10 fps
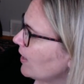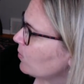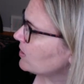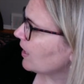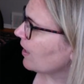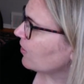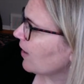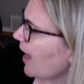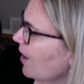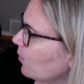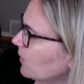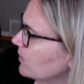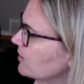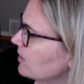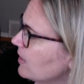out to other
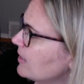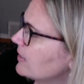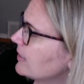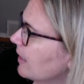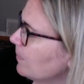owls. Some